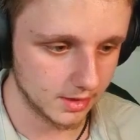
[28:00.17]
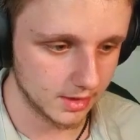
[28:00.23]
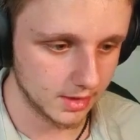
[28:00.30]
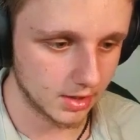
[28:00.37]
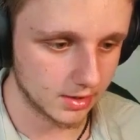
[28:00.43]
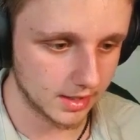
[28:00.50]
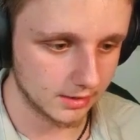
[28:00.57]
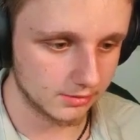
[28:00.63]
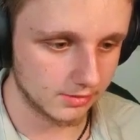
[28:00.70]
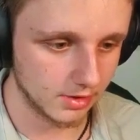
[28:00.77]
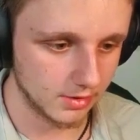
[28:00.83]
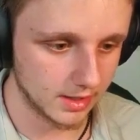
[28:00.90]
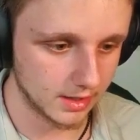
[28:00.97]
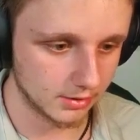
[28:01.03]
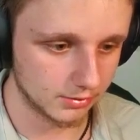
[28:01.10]
Okay, it's still
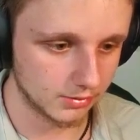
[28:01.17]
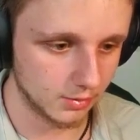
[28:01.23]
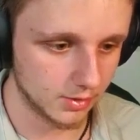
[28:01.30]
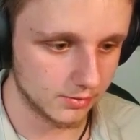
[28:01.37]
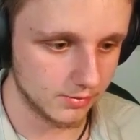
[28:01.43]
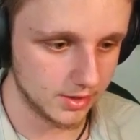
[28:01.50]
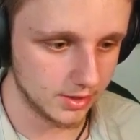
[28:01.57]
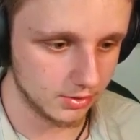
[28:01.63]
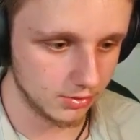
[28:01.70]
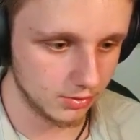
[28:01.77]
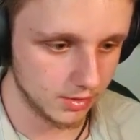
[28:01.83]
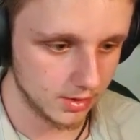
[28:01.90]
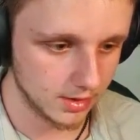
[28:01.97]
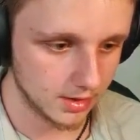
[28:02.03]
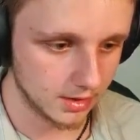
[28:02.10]
here. So what we do
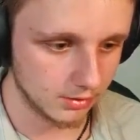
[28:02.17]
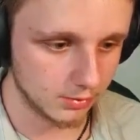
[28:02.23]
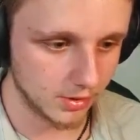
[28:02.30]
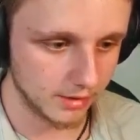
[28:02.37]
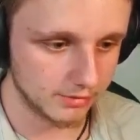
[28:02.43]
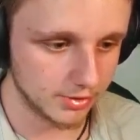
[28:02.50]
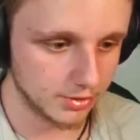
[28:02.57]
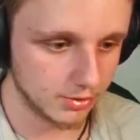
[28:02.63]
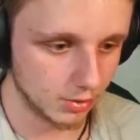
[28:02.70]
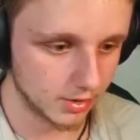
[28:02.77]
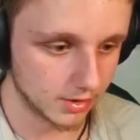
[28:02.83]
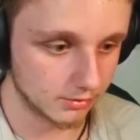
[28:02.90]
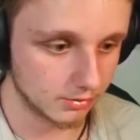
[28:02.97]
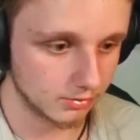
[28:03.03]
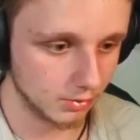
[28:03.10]
is we have a door.
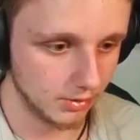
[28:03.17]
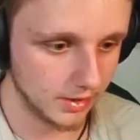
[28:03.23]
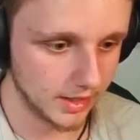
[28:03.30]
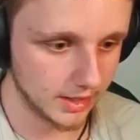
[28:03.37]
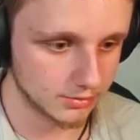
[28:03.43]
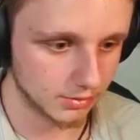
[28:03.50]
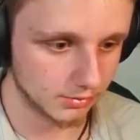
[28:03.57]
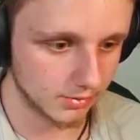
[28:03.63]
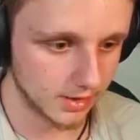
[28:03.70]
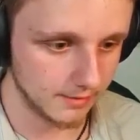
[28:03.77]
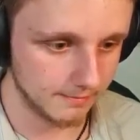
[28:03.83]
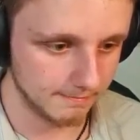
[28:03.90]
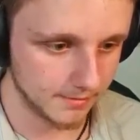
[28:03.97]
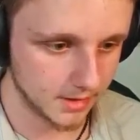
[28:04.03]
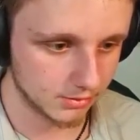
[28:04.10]
This is the only entrance, right?
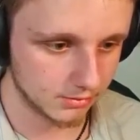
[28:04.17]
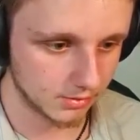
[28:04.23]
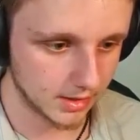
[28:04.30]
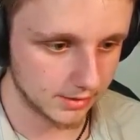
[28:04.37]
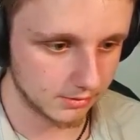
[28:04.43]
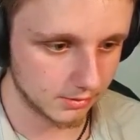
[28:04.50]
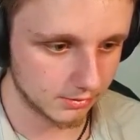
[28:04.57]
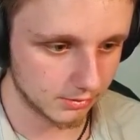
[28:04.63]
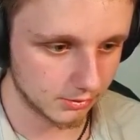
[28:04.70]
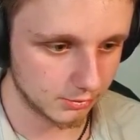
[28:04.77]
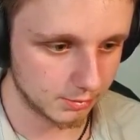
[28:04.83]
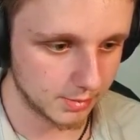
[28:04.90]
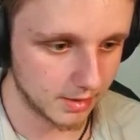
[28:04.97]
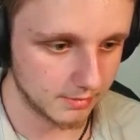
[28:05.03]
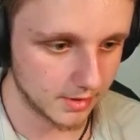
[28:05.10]
So let's just
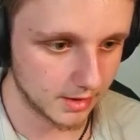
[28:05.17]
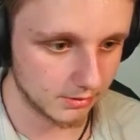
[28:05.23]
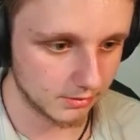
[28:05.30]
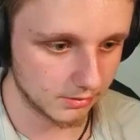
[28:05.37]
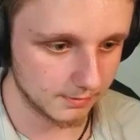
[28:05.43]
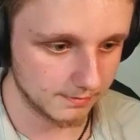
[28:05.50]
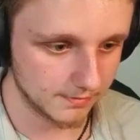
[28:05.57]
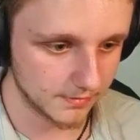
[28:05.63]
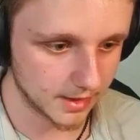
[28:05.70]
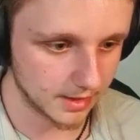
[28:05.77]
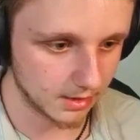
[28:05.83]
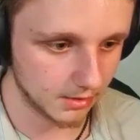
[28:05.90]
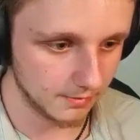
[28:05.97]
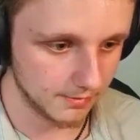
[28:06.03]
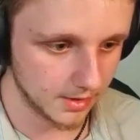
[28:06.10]
spam this. There you
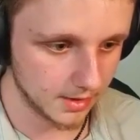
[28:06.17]
go.